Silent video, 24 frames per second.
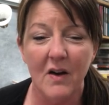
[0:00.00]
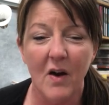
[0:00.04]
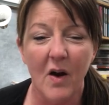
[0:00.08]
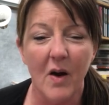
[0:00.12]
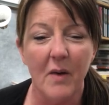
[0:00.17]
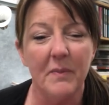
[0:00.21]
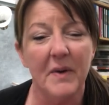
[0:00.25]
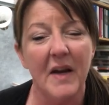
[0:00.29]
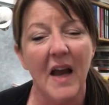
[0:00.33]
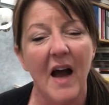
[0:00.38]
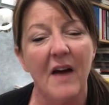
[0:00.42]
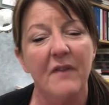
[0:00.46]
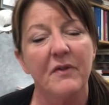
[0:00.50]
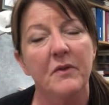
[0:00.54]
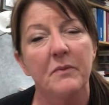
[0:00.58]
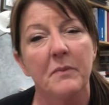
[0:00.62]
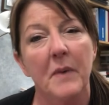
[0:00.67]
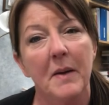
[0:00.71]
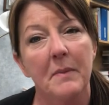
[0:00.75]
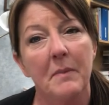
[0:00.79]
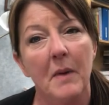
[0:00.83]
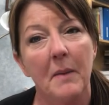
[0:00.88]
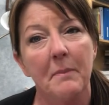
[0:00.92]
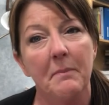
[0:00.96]
On behalf of
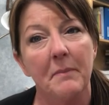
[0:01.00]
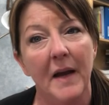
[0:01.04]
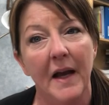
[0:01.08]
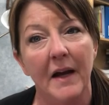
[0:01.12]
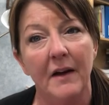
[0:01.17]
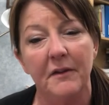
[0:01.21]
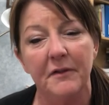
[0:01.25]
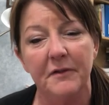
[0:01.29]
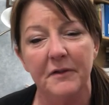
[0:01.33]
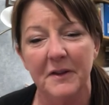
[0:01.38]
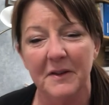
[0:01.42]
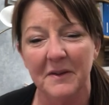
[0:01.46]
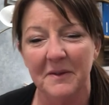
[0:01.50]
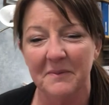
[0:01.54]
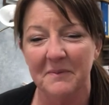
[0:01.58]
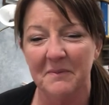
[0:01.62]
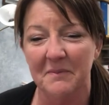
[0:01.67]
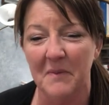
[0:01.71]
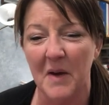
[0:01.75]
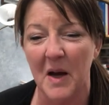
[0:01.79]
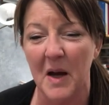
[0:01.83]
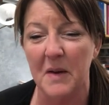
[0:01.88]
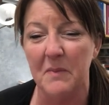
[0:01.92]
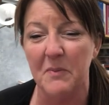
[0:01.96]
my mom, Bev,
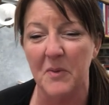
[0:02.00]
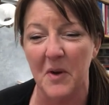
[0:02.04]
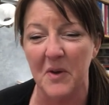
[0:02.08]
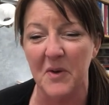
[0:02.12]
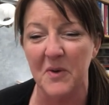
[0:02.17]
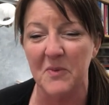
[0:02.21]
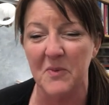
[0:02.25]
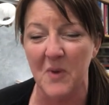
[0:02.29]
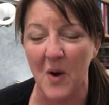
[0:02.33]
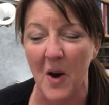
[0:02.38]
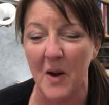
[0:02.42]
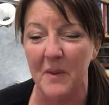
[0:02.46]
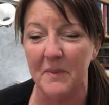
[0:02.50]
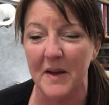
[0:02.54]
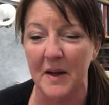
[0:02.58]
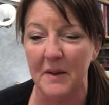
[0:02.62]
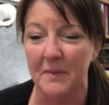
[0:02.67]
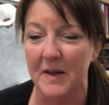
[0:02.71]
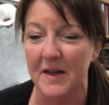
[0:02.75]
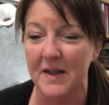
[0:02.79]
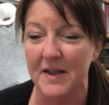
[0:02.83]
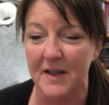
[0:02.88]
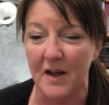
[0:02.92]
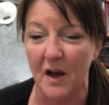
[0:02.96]
my brother, Rob, and
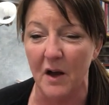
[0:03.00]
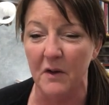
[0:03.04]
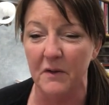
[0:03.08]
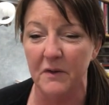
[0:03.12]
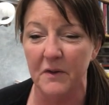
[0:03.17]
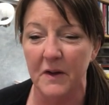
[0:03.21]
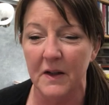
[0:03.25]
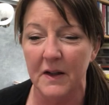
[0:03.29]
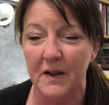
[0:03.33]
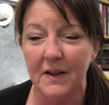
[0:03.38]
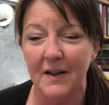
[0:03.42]
myself,